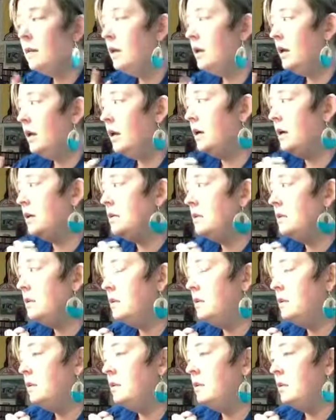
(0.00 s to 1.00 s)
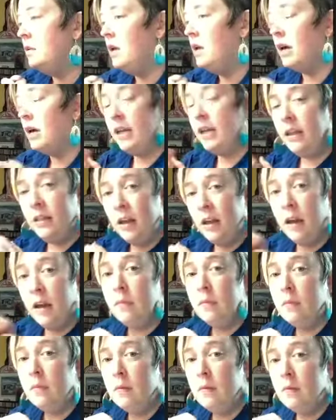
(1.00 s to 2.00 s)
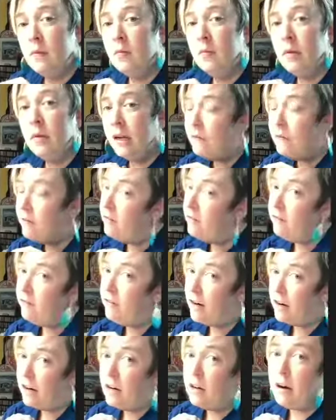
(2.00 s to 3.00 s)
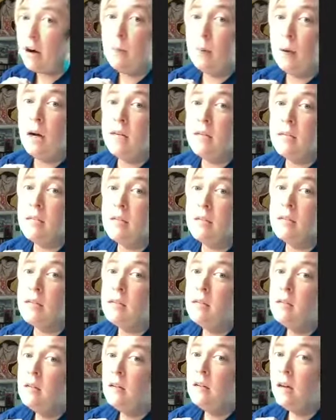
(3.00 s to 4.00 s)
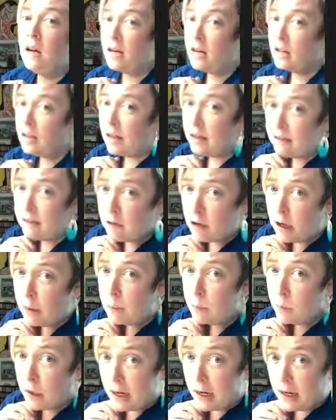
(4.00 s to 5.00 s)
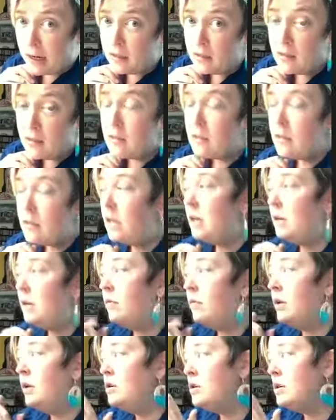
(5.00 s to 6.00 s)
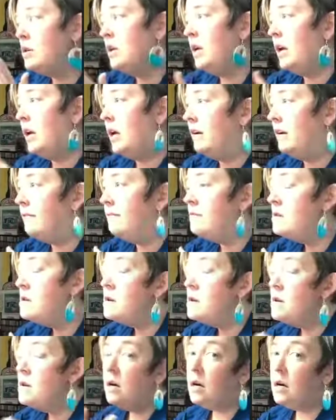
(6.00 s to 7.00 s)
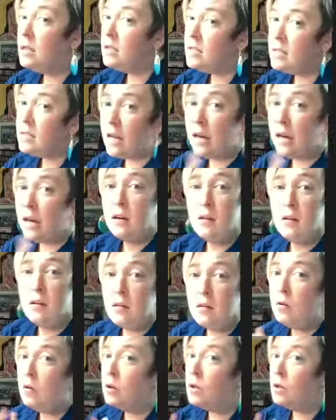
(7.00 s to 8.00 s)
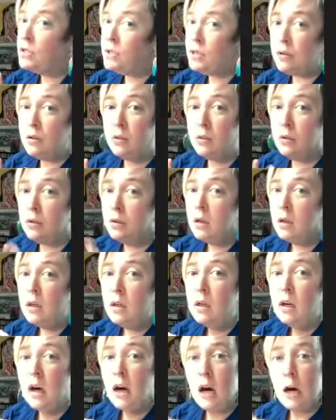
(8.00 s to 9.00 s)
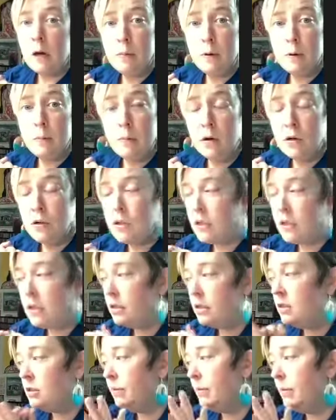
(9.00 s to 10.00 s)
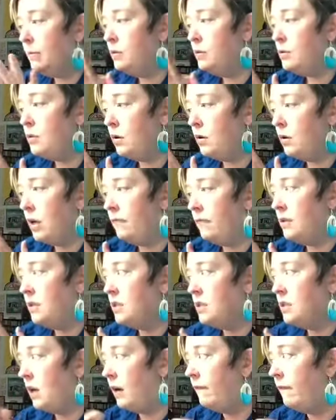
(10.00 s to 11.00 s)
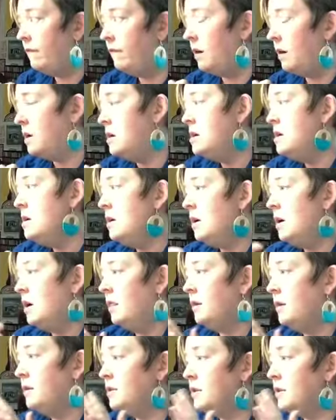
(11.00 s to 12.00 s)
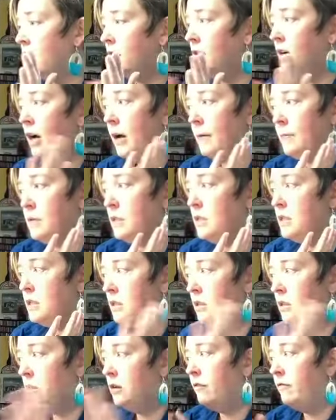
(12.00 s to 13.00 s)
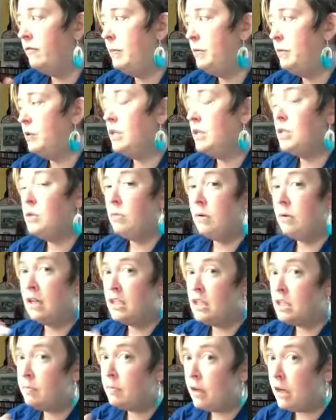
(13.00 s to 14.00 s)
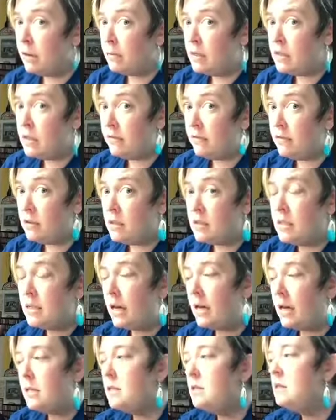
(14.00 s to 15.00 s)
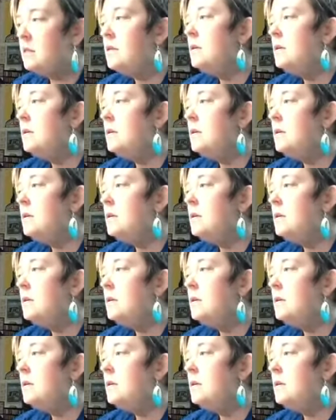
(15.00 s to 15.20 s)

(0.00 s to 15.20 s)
And lucky them, we have very great prices on a lot of great brands. And we usually have a set or two on promotion, so people don't have to suffer. And there's other options too, if people just want to experiment different sets.